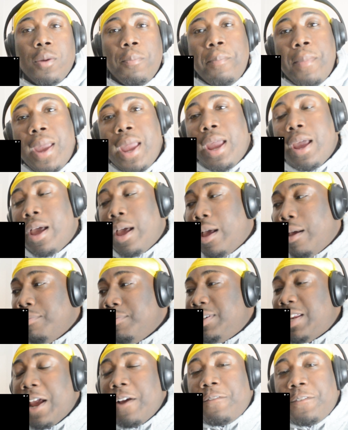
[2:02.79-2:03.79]
Man,
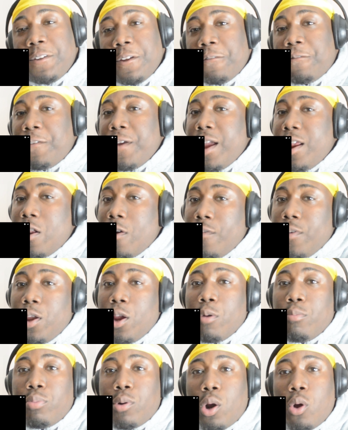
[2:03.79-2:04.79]
definitely a fan over
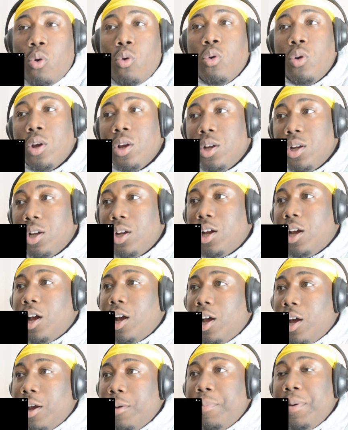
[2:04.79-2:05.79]
here, bro.
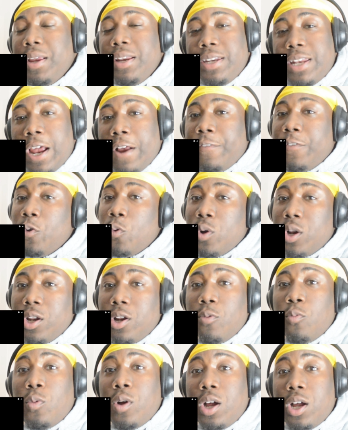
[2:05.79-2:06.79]
Uh, he definitely one of
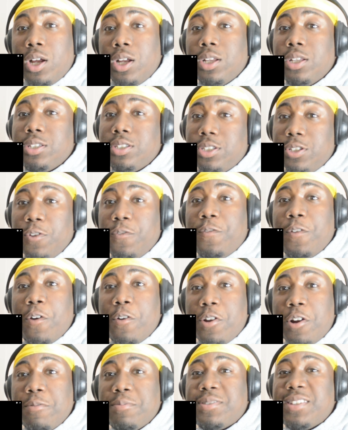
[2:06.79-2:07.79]
the ones. You feel
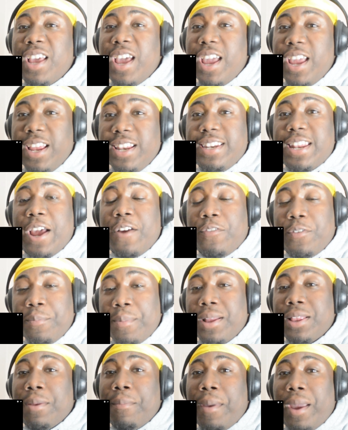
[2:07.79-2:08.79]
what I'm saying? He definitely
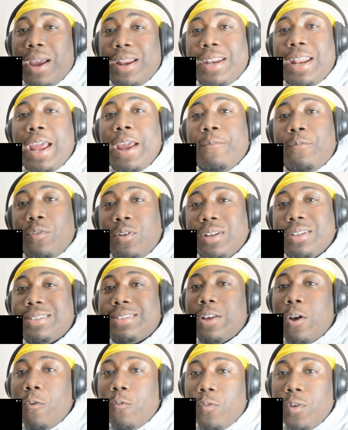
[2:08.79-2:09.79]
about to make a name for
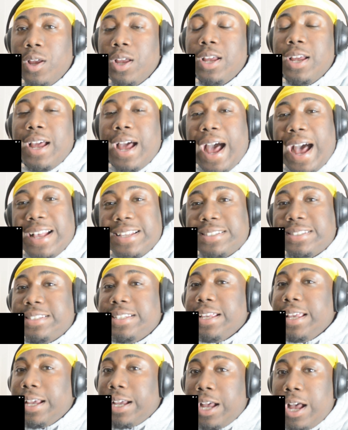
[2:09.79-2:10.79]
himself. I
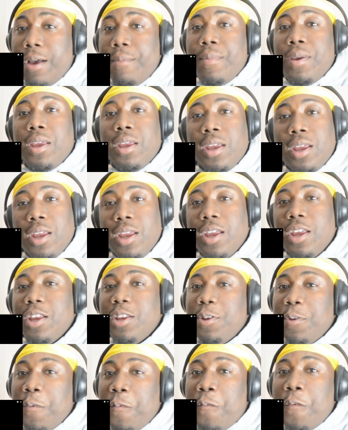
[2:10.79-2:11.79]
see it coming.
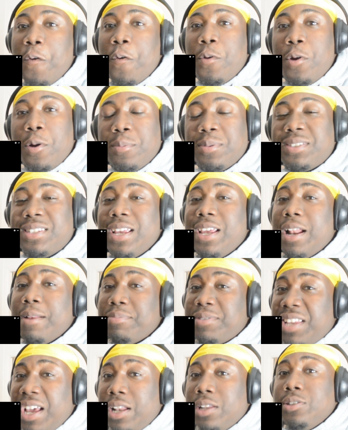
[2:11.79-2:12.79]
You feel what I'm saying? I'm
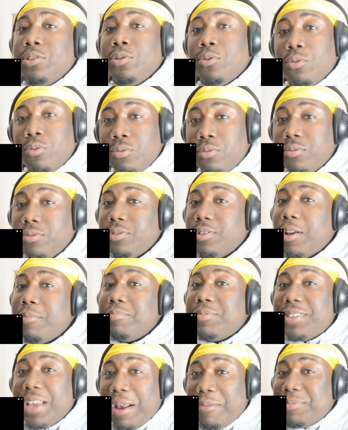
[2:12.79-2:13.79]
telling you. I'm,
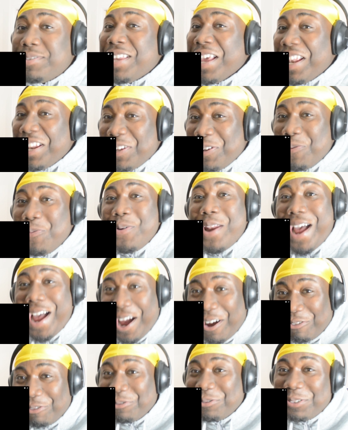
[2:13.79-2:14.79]
I'm telling you
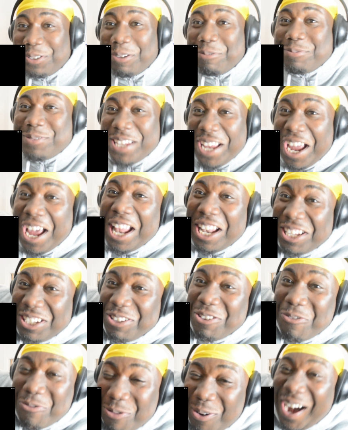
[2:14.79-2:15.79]
now. I'm telling
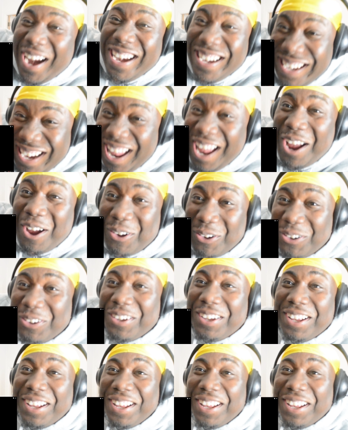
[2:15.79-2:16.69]
you right now.